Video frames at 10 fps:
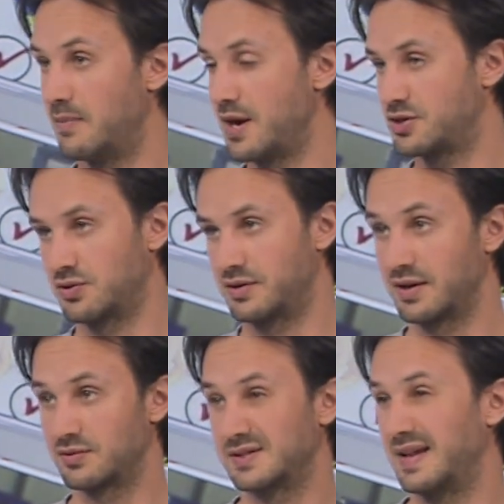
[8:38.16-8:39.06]
much or
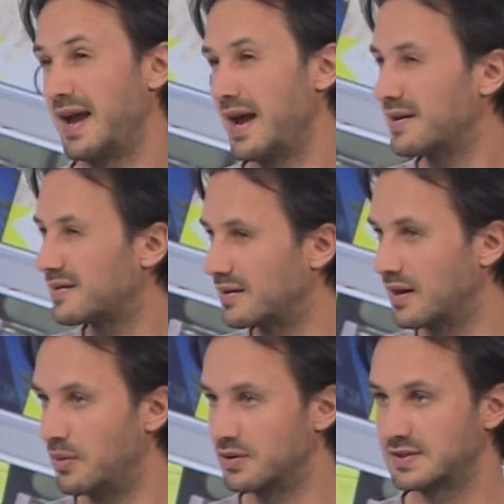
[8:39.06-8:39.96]
not to say
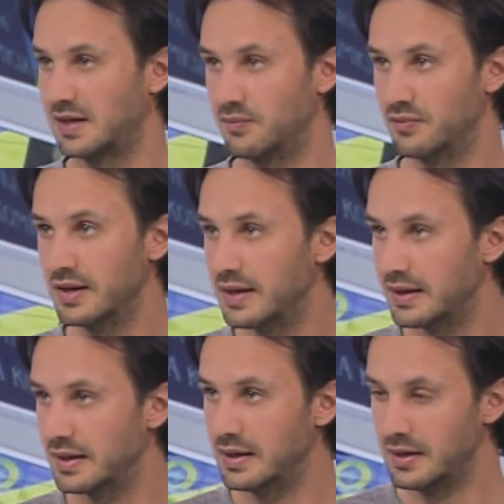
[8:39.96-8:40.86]
anything about some
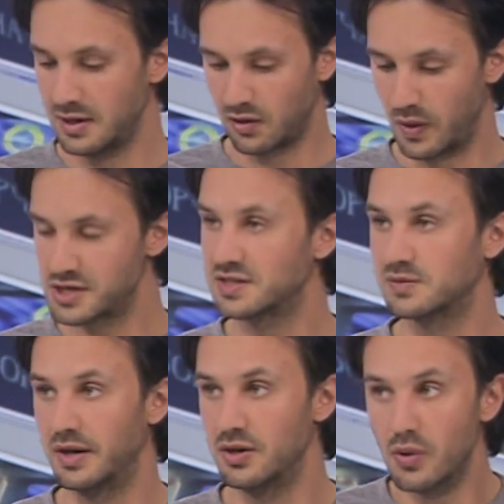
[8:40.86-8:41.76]
really
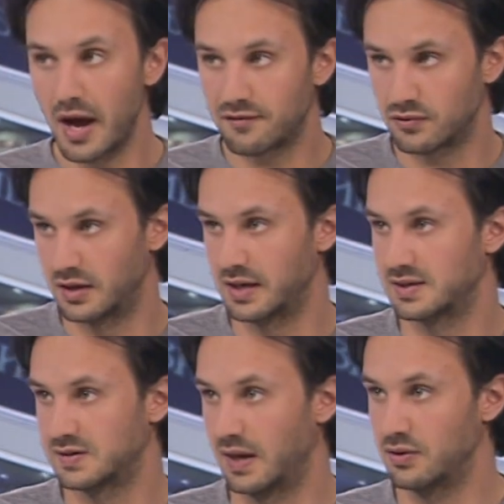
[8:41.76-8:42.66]
questions where you have to take
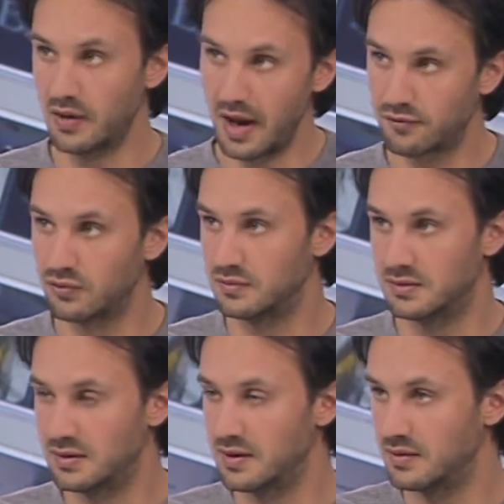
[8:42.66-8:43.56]
a side, you have to
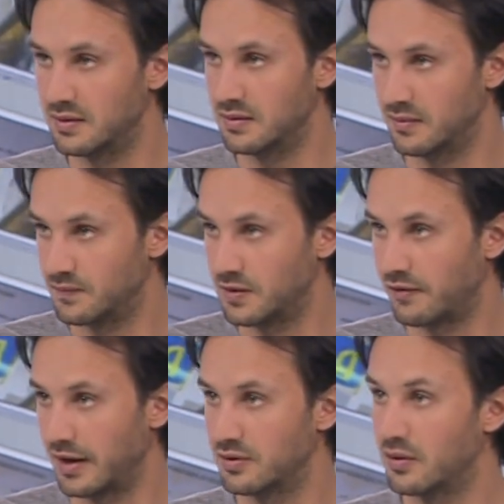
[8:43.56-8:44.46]

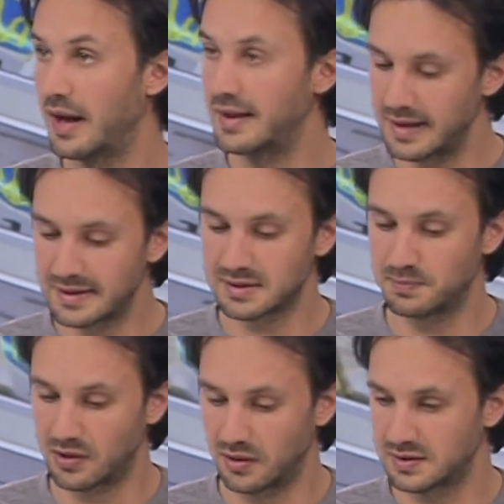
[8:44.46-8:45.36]
define, you know, and that is
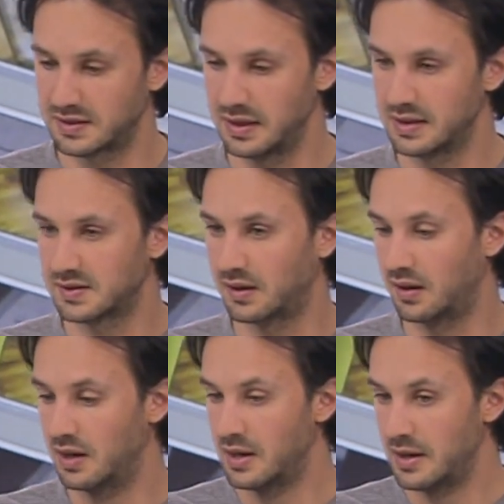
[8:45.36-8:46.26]
because he
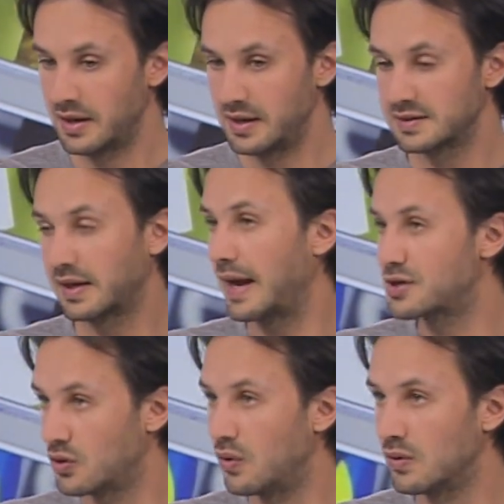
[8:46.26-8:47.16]
is a
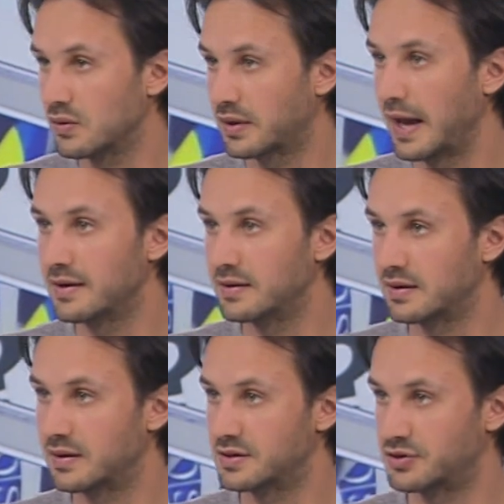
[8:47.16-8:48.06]
catch-all
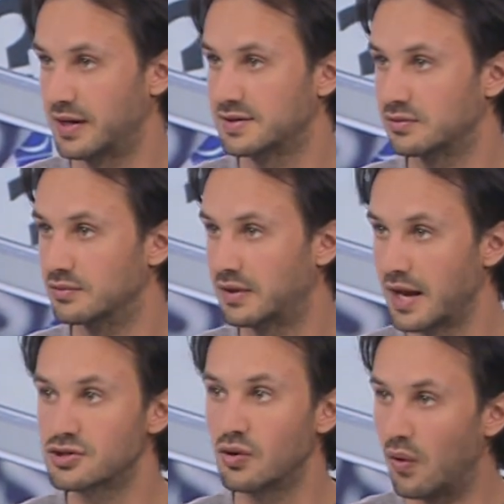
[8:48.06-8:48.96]
candidate. He tries to
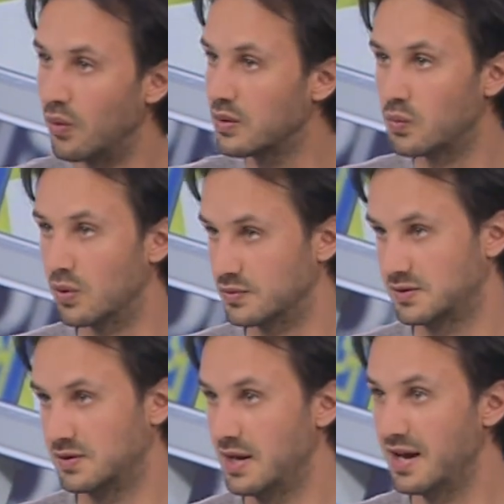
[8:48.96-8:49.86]
catch all the
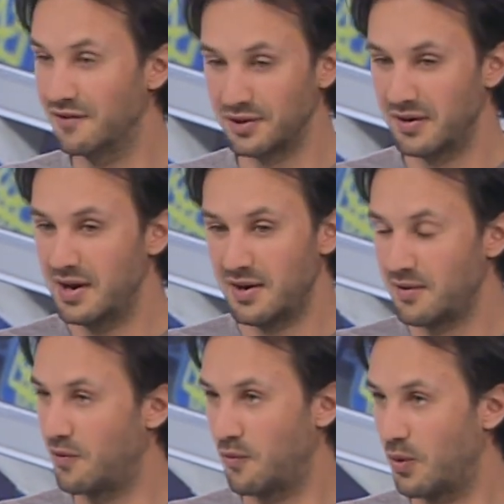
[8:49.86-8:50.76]
votes, even
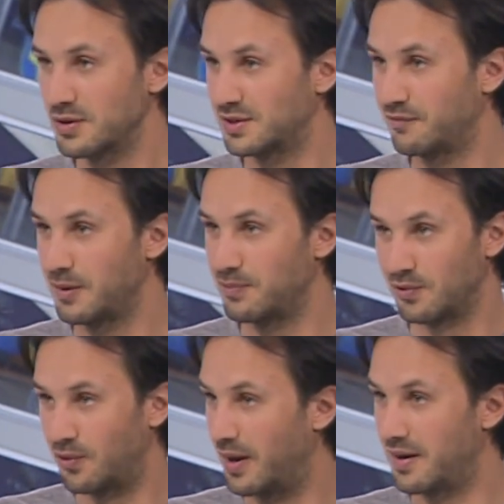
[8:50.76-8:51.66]
votes of
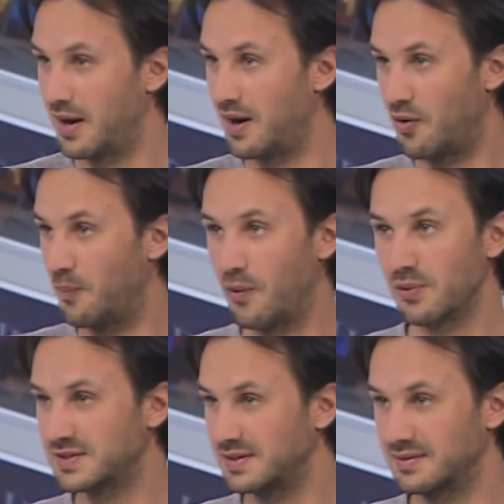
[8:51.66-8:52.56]
people who are
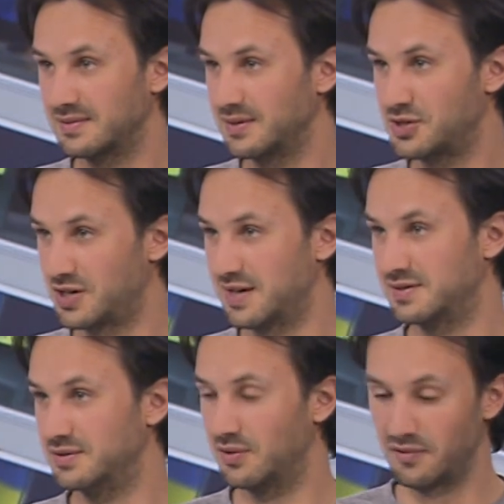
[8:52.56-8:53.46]
opposing each
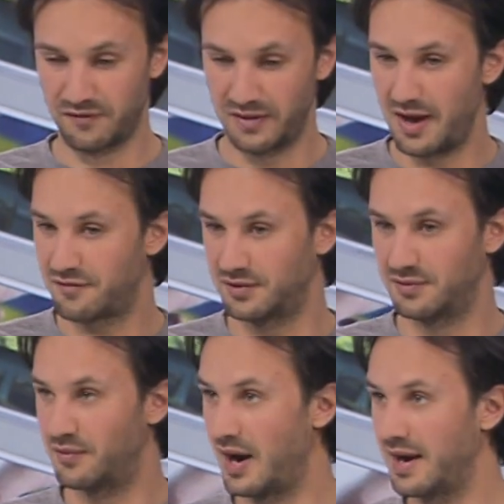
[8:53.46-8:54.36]
other, you know, of left
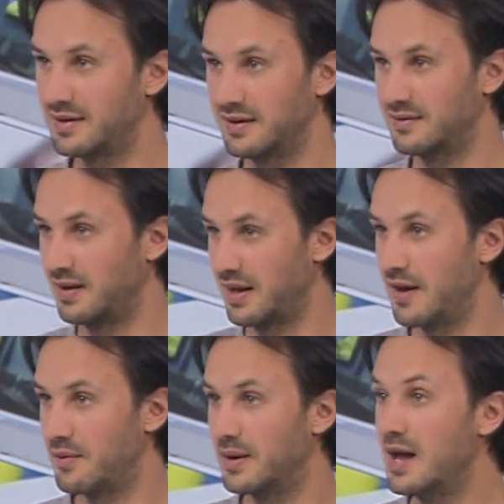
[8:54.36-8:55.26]
and right, and
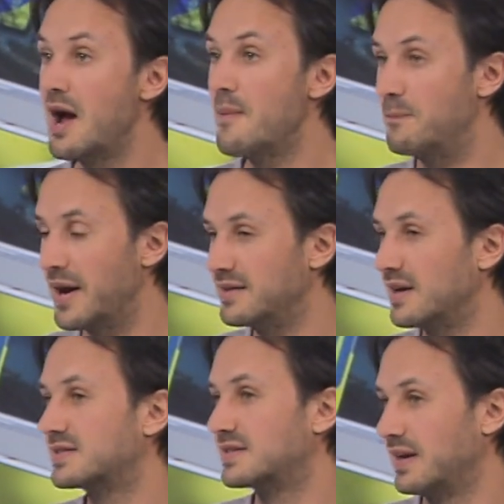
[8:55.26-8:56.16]
they're opposing
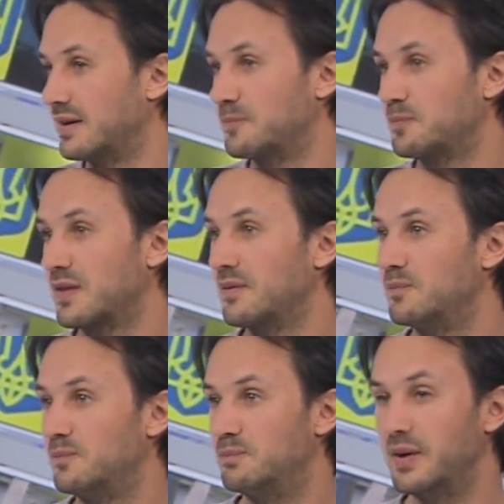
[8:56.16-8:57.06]
the system
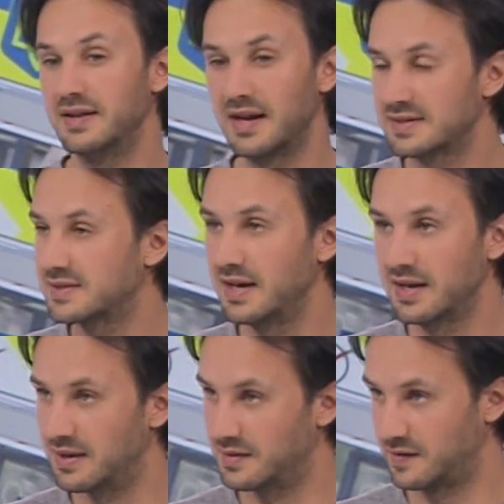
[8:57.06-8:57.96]
itself, by not
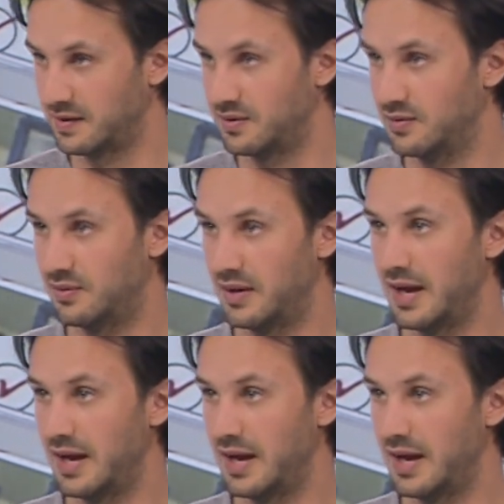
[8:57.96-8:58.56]
saying anything, you know.